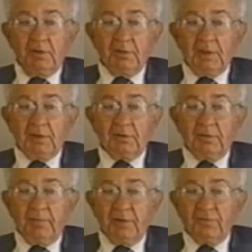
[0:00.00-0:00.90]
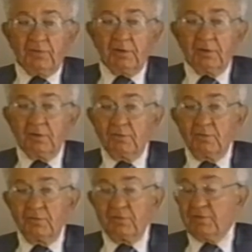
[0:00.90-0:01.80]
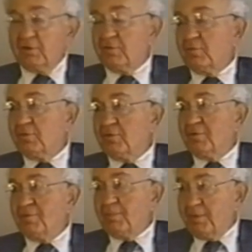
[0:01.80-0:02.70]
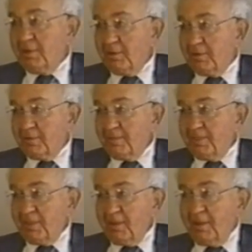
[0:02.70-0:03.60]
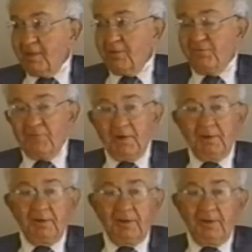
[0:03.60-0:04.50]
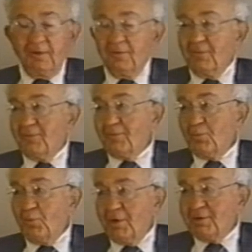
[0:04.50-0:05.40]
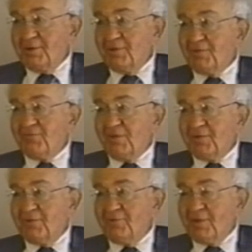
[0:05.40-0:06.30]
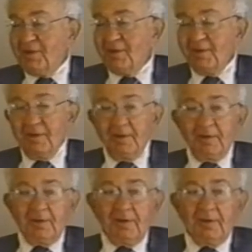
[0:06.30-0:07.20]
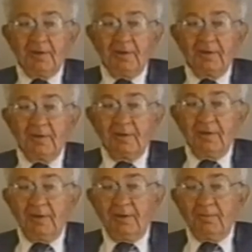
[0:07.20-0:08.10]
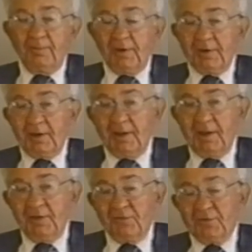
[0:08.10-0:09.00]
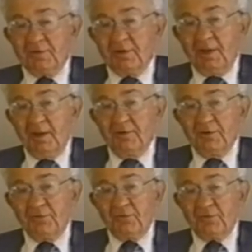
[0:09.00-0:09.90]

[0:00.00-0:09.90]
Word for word: that the best thing to do with 6 was to repeal it, uh, finally won his victory. Uh, but I asked Harris,